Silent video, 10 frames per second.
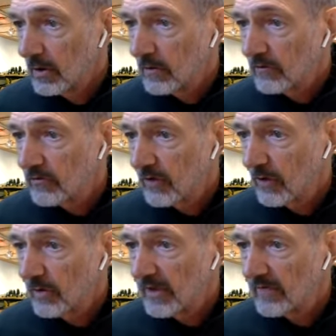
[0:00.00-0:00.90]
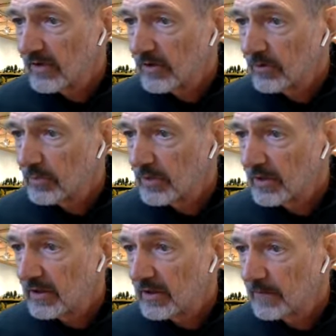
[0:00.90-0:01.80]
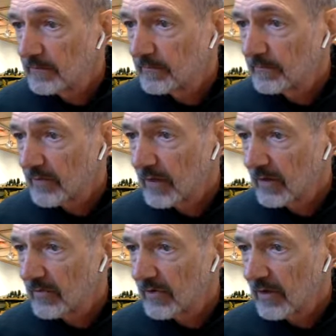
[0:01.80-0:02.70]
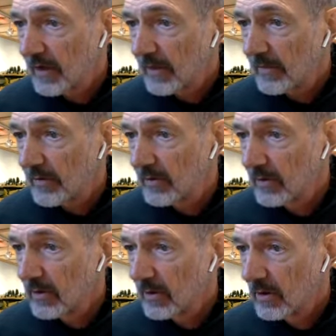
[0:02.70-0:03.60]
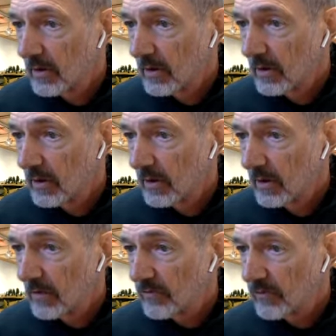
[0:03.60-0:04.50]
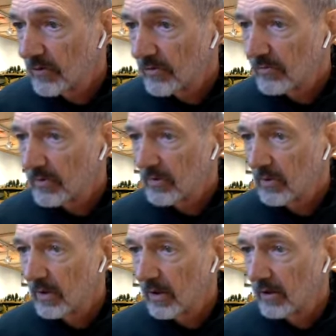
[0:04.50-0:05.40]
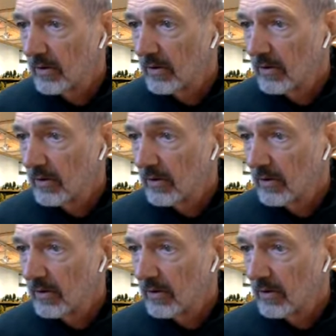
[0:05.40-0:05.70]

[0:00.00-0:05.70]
so we have a UP covered hopper 431.